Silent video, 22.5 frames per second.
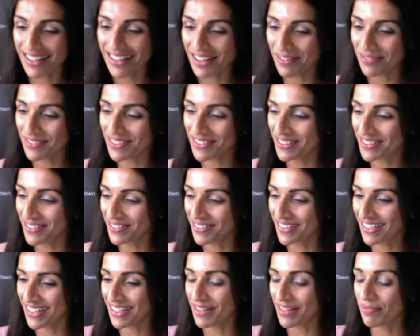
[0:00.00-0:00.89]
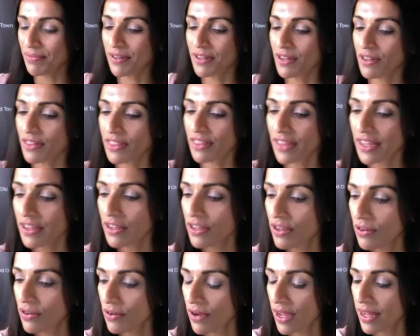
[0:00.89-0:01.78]
absolutely. But no, thank
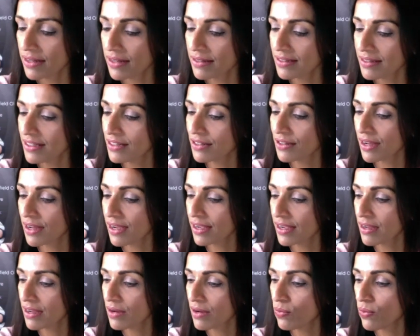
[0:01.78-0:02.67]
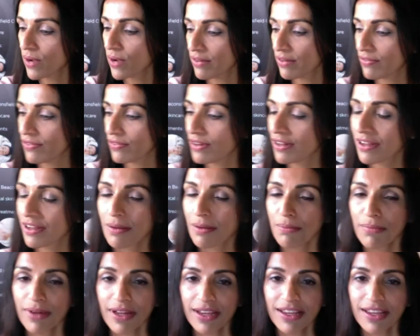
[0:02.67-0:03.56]
you. And, you know, I can't wait for you to come
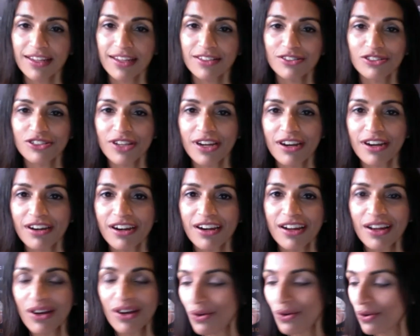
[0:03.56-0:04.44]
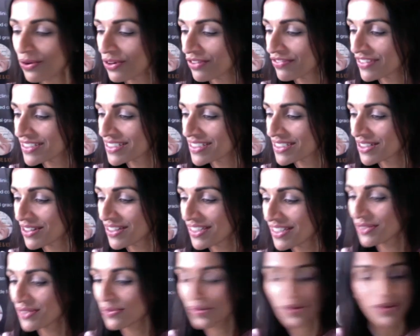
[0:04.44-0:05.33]
back and share all of this
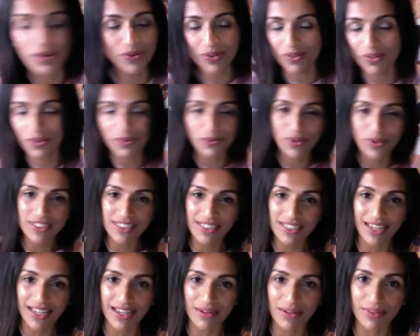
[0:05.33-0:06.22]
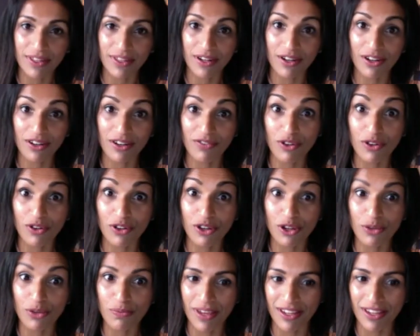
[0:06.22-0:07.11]
knowledge once again with a lot of your
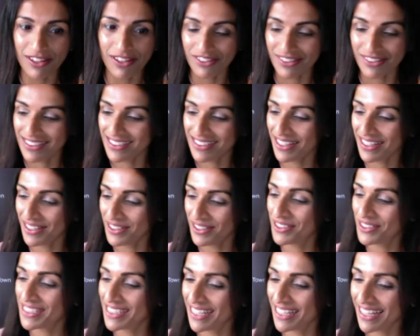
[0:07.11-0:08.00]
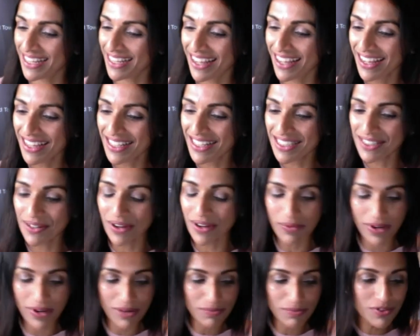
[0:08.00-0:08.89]
new patients that you're seeing. So I
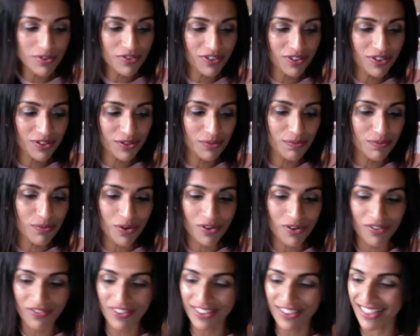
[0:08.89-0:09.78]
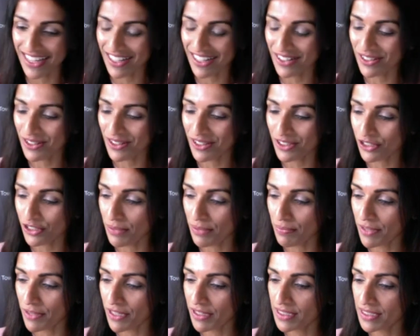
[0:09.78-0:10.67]
want to move on to more of the technology,
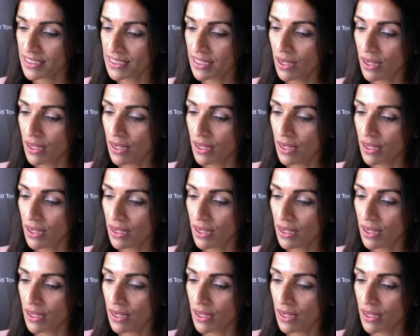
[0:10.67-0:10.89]
because